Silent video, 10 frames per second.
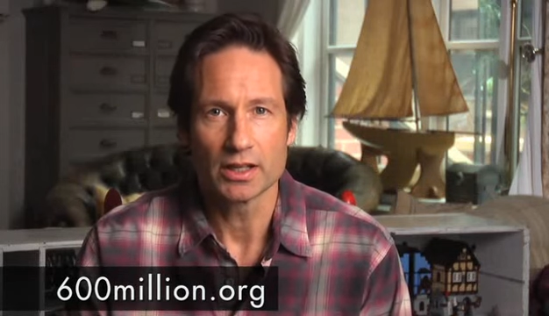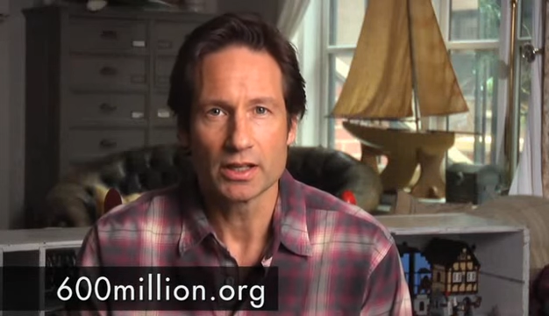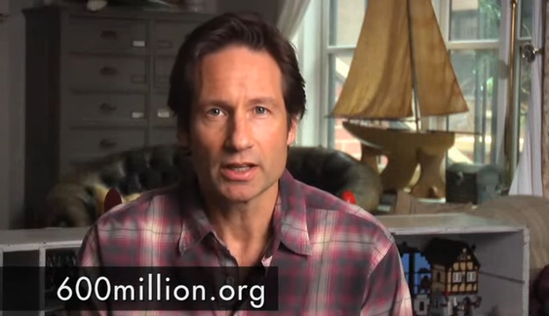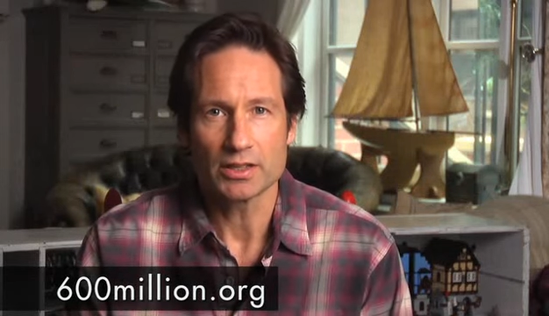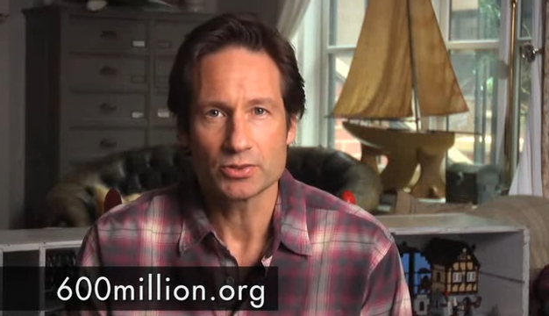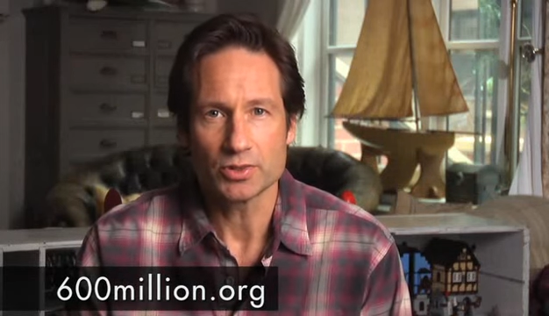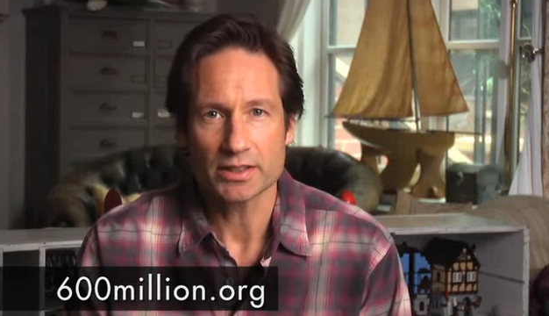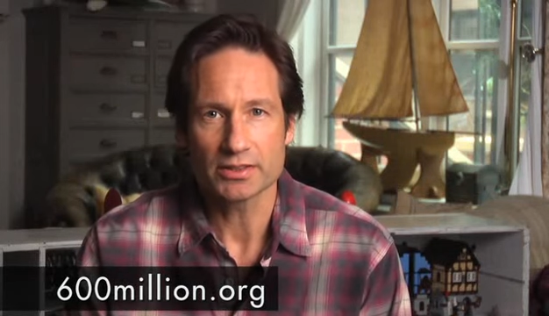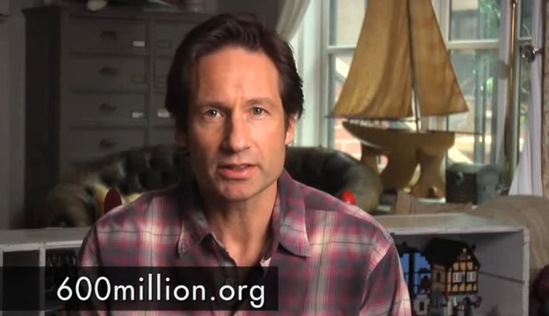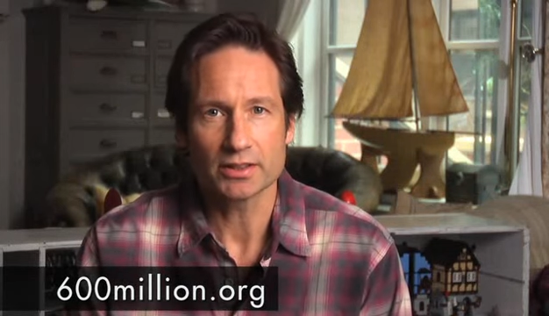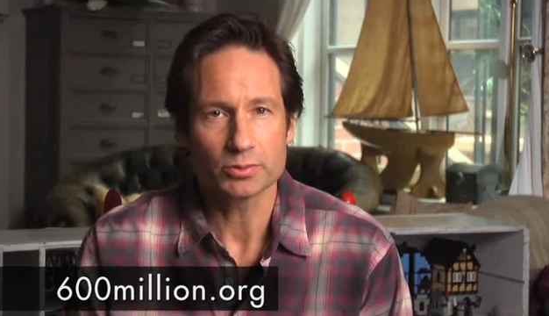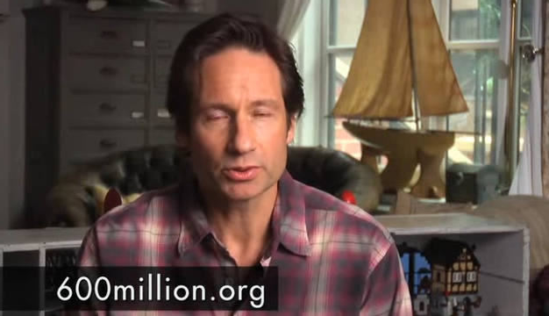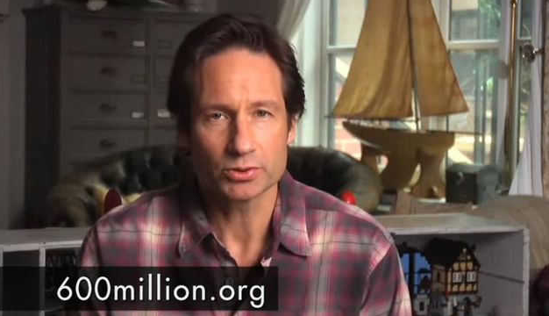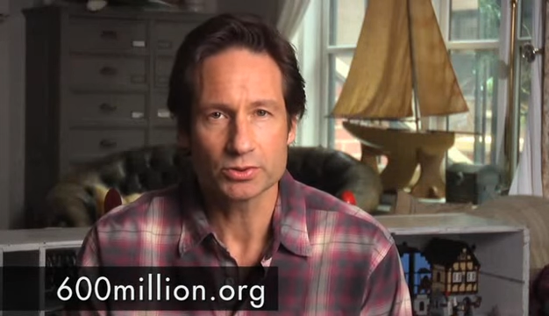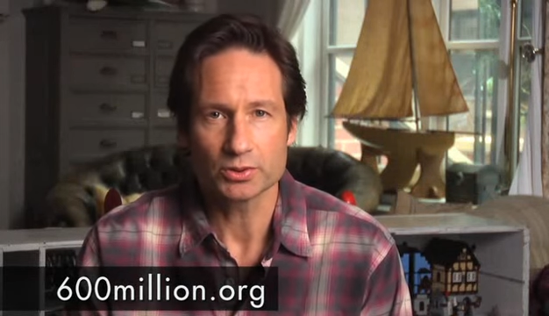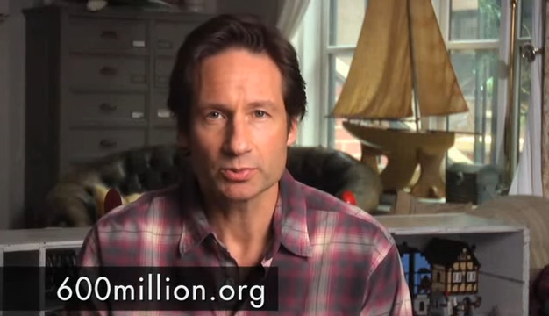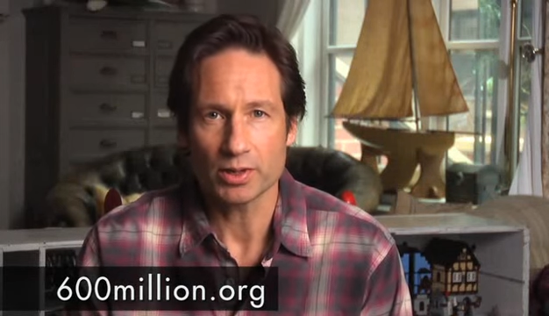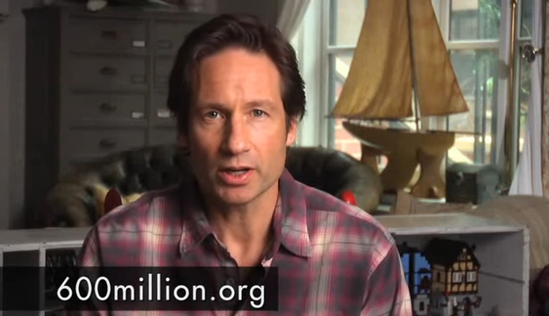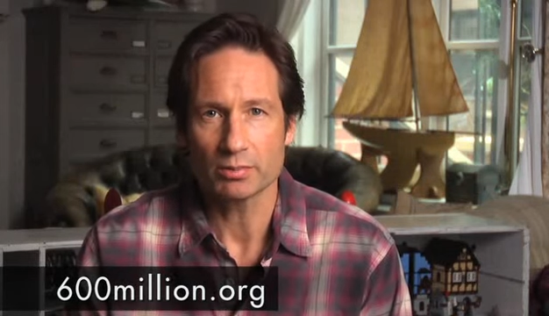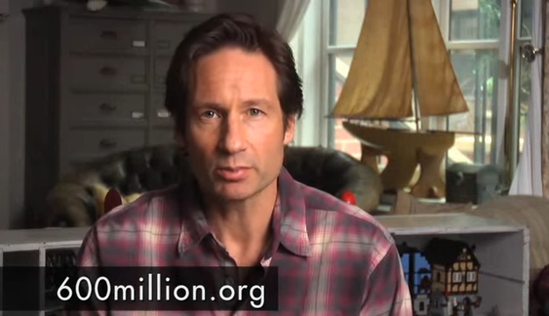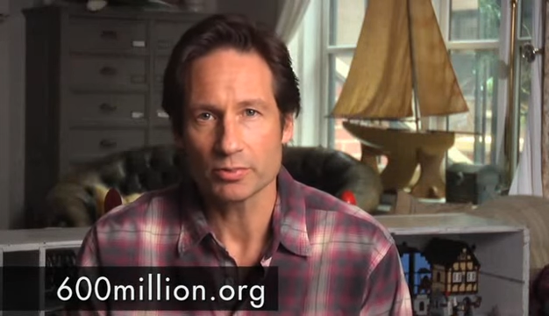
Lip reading: and drastically reduce the problem of